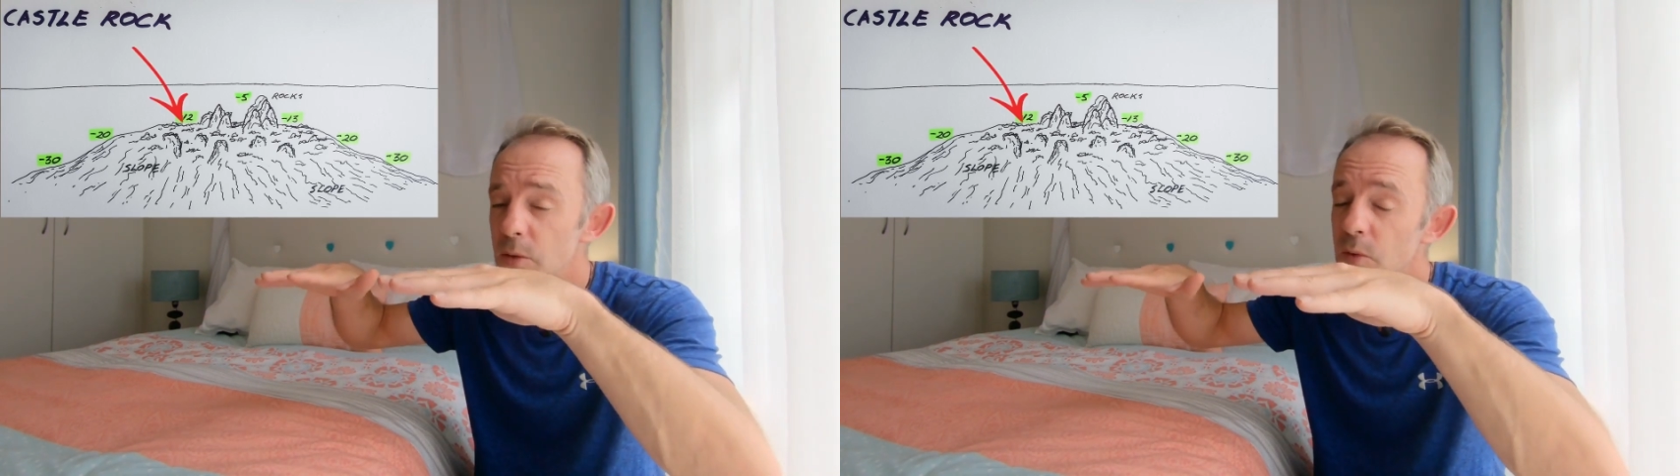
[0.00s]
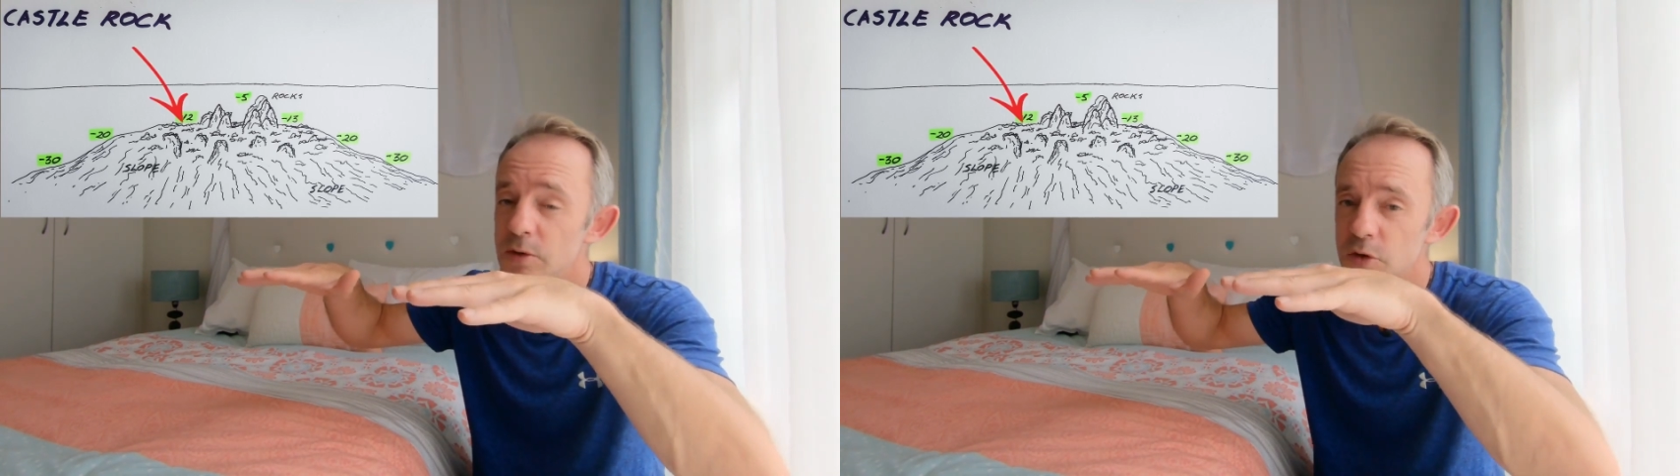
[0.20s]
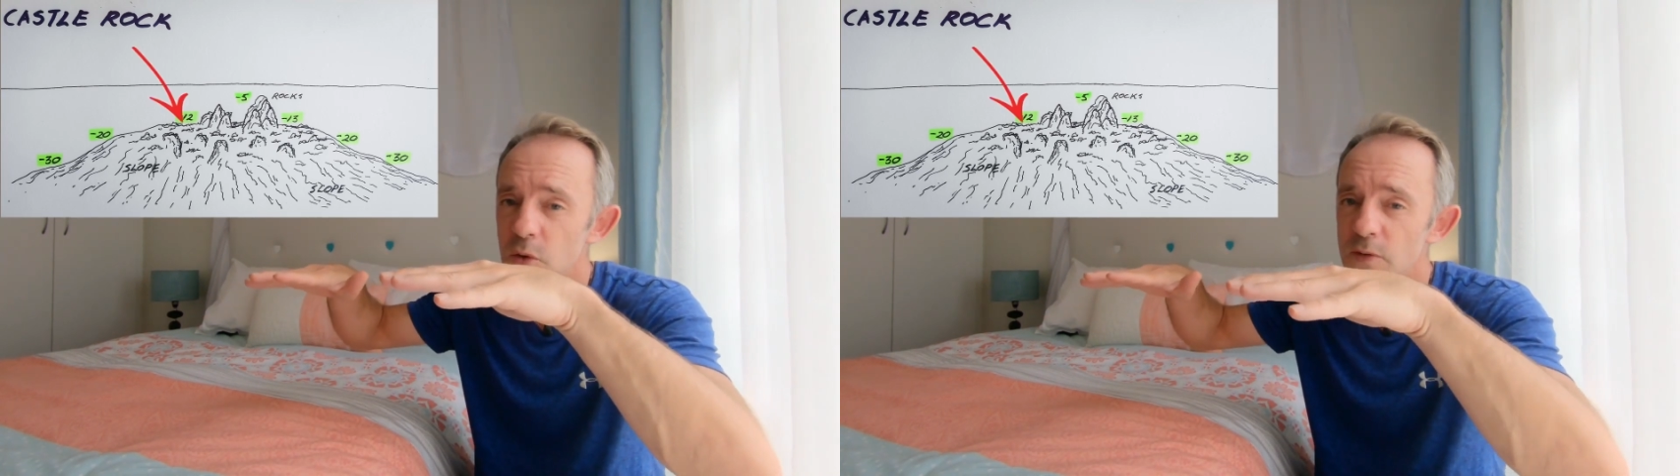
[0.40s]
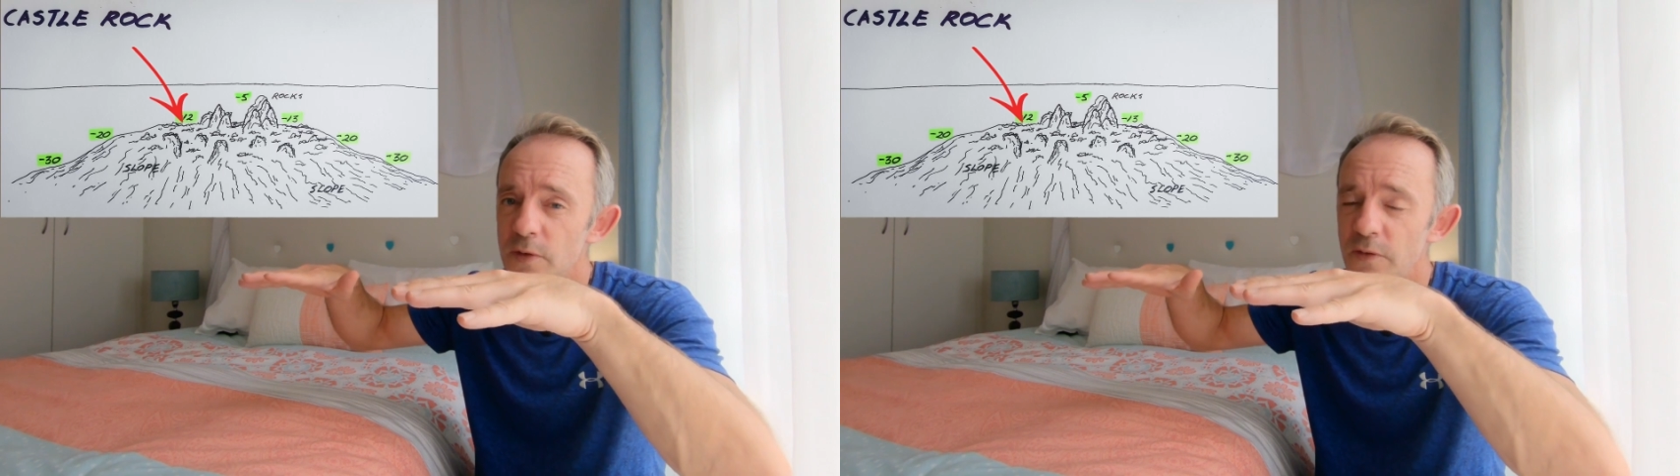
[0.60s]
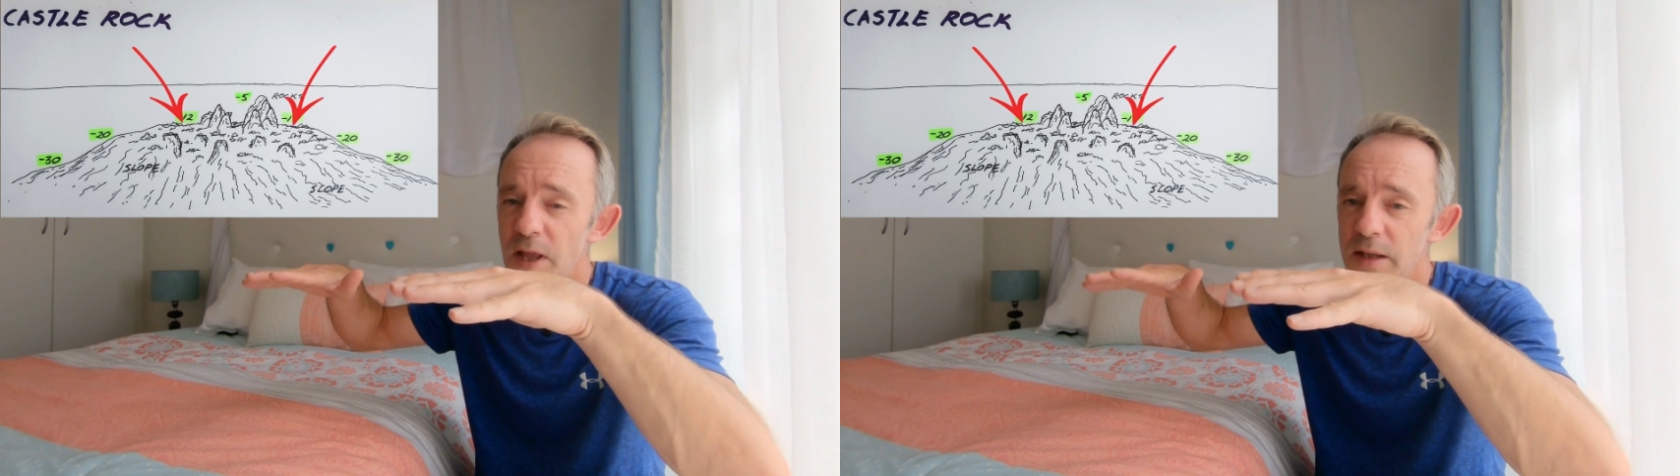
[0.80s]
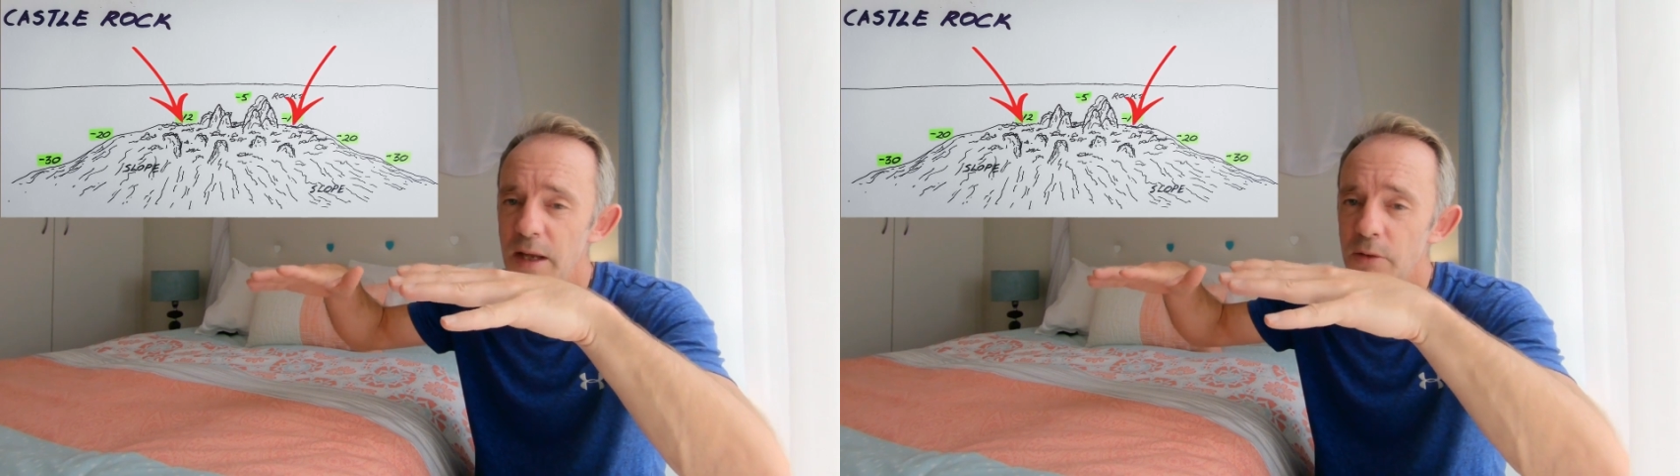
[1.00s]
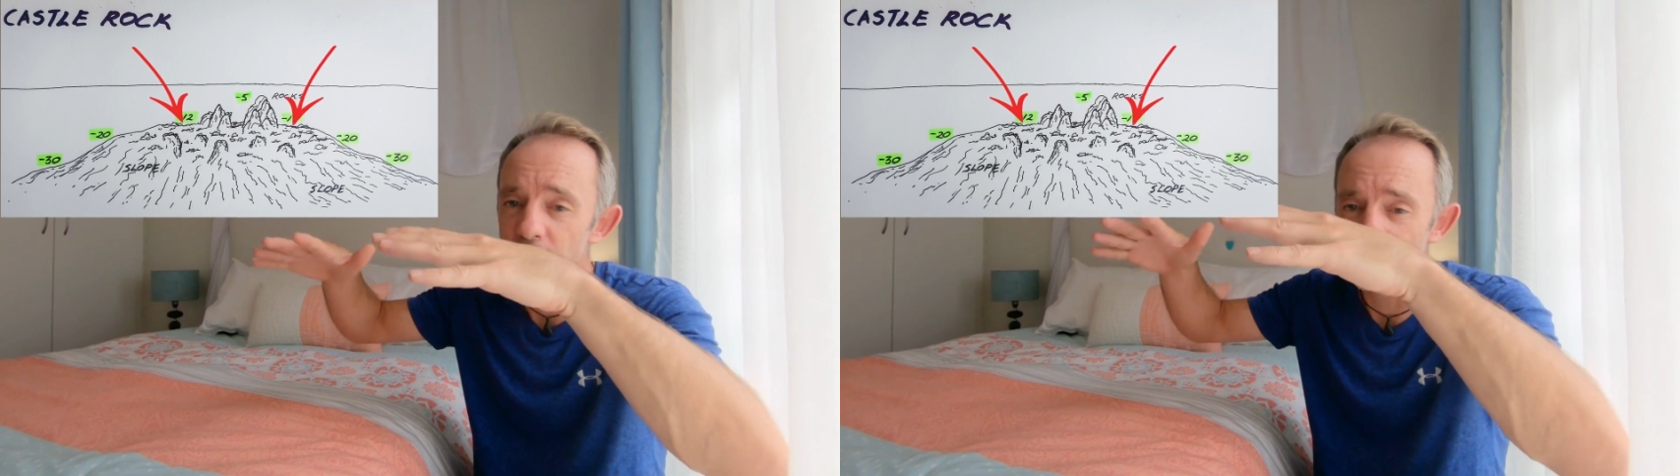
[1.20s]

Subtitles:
well sort of a flat area,